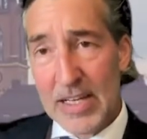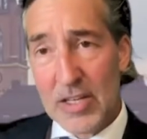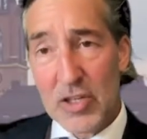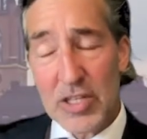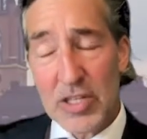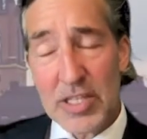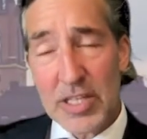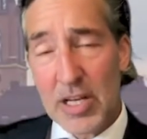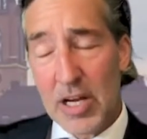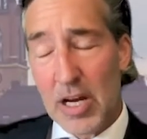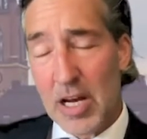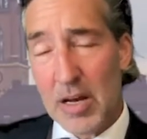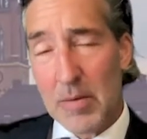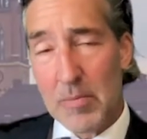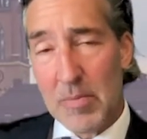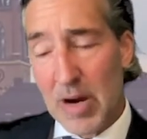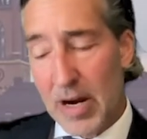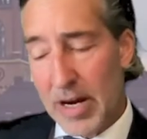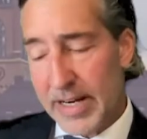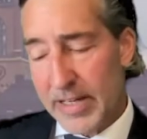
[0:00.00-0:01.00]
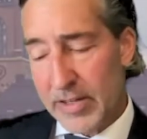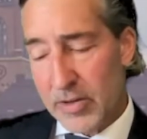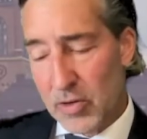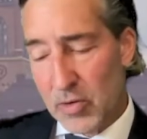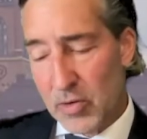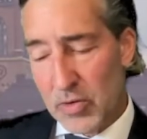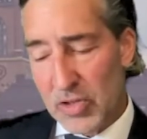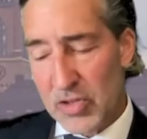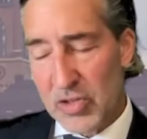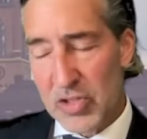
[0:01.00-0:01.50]
just in market
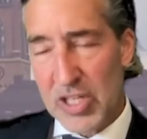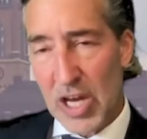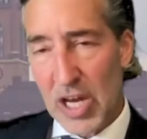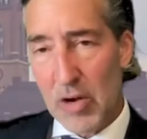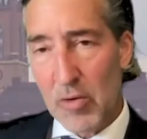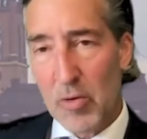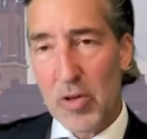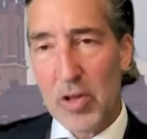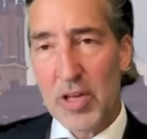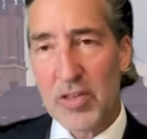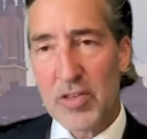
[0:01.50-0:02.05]
news in general,